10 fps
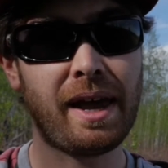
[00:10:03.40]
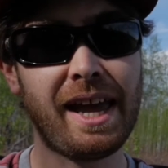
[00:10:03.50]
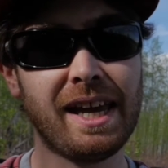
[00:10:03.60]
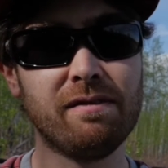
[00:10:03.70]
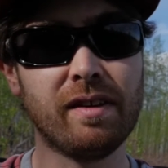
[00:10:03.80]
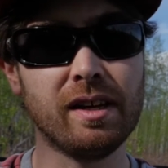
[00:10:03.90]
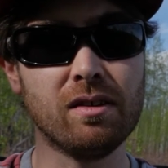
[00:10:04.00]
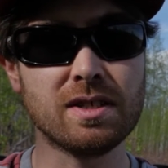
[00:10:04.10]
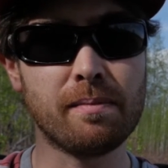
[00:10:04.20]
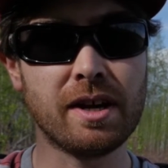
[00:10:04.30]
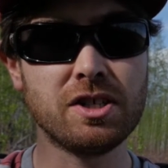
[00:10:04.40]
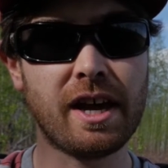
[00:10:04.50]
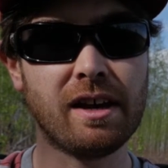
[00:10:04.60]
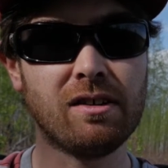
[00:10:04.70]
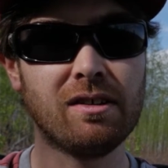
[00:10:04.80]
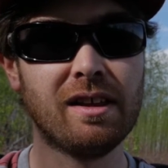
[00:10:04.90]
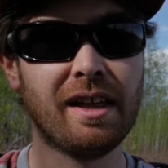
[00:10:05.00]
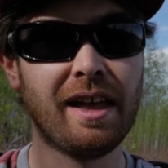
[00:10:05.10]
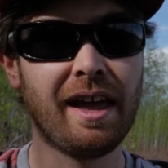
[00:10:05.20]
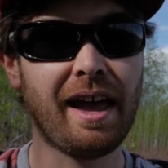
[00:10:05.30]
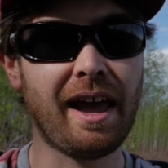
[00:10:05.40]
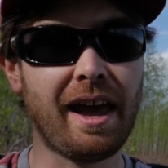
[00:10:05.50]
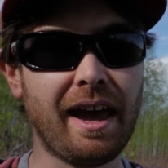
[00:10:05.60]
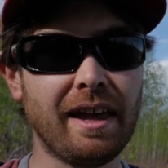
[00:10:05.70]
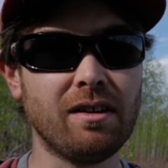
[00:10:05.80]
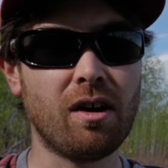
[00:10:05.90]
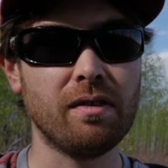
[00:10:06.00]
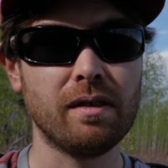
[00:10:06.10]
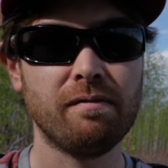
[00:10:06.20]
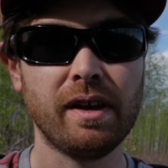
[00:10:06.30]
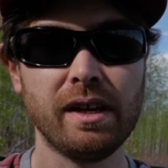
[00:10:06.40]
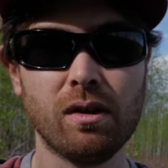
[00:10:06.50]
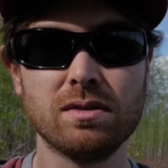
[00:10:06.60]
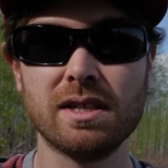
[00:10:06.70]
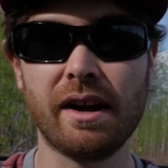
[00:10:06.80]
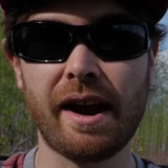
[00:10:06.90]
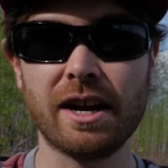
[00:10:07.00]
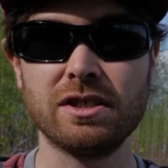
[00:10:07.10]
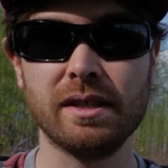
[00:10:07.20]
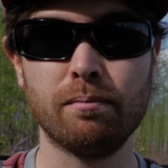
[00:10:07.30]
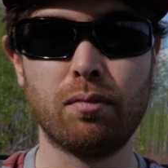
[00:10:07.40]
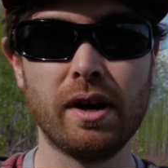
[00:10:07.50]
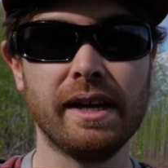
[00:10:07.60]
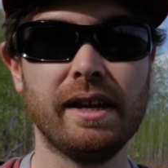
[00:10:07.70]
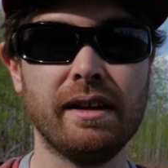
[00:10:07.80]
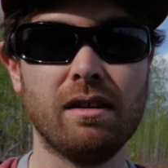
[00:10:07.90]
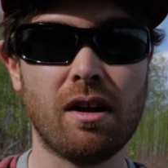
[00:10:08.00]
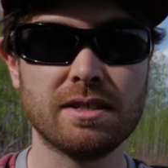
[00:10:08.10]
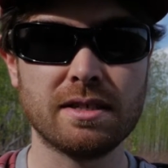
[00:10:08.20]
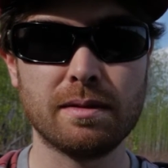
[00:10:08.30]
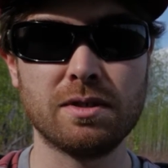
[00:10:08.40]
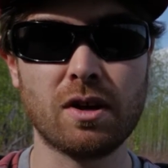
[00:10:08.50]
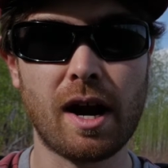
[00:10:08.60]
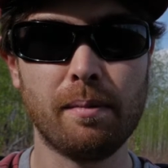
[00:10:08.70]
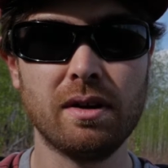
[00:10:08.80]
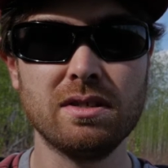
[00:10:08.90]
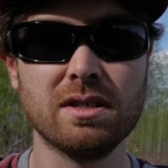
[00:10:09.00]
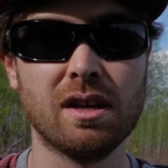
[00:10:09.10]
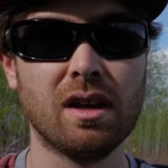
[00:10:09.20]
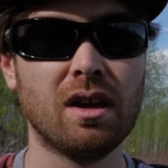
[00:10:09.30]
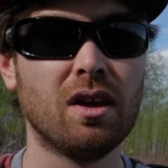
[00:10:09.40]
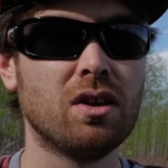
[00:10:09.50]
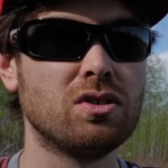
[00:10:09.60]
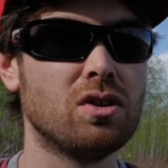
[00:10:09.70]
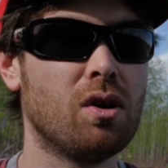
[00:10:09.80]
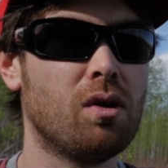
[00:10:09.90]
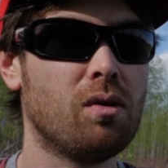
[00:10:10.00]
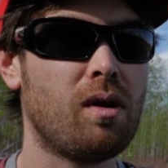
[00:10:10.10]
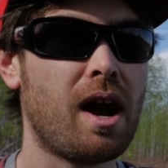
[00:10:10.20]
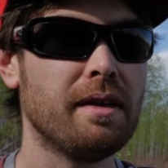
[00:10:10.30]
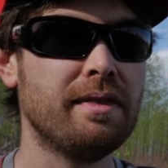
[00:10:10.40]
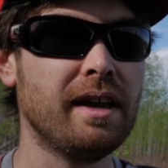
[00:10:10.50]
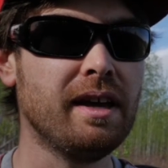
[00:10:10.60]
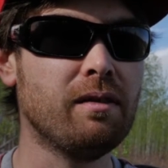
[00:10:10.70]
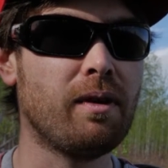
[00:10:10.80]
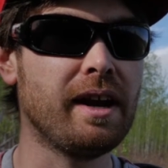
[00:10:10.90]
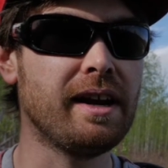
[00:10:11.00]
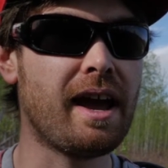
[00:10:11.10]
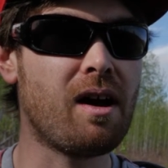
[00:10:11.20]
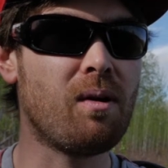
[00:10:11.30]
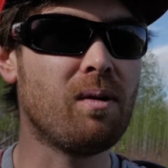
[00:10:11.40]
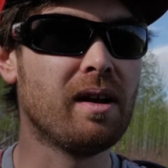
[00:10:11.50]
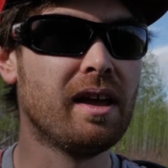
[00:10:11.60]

paid videos on my channel, and are the videos that are actually bringing in lots of subscribers. So I think right now